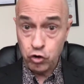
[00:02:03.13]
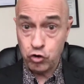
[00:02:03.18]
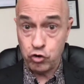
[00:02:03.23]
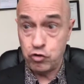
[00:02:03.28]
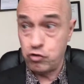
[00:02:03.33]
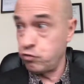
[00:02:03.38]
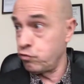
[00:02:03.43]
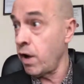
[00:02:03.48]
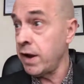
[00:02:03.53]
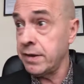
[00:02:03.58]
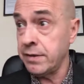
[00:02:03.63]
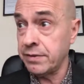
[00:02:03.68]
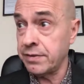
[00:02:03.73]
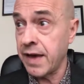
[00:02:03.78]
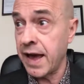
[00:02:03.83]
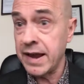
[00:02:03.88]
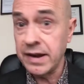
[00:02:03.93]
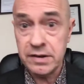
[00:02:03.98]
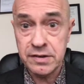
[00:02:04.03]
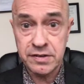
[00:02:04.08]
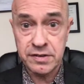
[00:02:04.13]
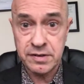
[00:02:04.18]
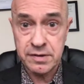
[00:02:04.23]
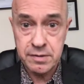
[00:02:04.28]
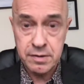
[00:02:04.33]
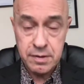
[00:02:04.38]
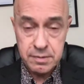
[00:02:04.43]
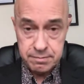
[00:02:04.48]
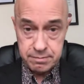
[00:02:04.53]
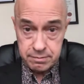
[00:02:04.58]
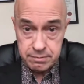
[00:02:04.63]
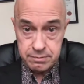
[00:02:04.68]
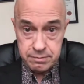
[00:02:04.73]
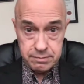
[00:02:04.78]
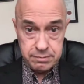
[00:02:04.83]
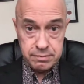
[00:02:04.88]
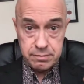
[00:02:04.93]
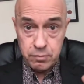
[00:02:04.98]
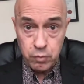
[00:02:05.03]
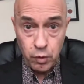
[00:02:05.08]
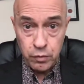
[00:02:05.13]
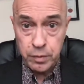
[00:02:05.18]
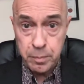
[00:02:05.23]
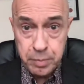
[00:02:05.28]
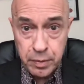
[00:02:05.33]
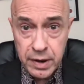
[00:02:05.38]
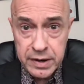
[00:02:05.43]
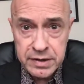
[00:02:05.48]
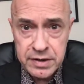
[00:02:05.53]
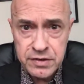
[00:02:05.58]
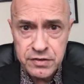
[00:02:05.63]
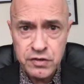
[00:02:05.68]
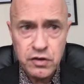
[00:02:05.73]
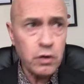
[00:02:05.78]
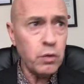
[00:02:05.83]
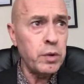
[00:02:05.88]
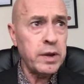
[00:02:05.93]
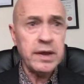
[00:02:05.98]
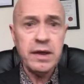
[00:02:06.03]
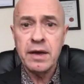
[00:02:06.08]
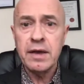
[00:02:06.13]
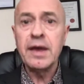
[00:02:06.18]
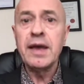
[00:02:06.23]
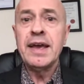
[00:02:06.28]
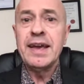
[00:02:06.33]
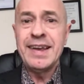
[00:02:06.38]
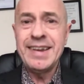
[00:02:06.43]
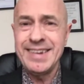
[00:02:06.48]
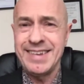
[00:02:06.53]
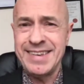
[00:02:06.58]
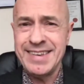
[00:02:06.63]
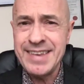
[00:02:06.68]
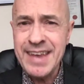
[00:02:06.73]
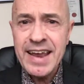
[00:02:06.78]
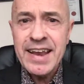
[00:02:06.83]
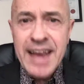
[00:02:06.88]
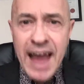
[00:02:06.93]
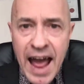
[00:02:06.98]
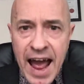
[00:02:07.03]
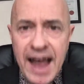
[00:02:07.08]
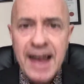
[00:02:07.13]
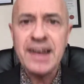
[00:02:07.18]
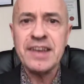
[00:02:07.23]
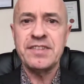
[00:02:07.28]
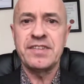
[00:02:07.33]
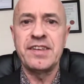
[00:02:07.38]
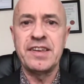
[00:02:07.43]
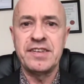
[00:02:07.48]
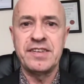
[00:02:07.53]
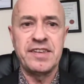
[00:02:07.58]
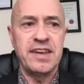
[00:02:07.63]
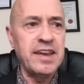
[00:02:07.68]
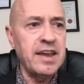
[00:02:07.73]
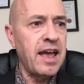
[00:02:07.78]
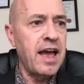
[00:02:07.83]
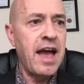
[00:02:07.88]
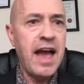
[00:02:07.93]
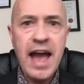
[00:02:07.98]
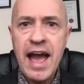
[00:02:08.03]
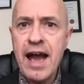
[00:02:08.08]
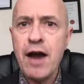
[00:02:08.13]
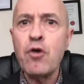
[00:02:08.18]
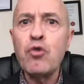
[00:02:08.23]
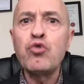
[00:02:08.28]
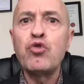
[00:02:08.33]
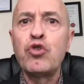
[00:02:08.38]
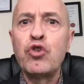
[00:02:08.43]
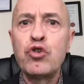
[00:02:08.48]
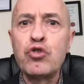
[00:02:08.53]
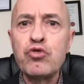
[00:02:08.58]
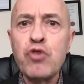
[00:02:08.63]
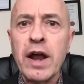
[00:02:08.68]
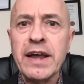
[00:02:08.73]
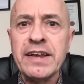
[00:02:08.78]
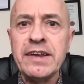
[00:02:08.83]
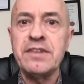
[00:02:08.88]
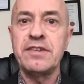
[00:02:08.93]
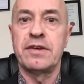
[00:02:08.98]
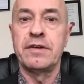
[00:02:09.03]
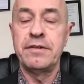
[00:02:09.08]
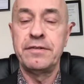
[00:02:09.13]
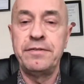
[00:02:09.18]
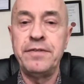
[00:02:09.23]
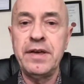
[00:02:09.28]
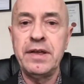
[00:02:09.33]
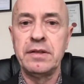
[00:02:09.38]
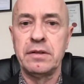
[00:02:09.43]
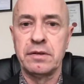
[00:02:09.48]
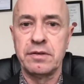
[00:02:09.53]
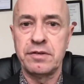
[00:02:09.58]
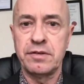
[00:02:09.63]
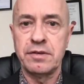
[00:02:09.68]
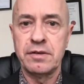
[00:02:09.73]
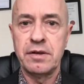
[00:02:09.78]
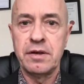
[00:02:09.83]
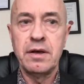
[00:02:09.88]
great, thanks. What the brain is doing, it's then accessing how great feels.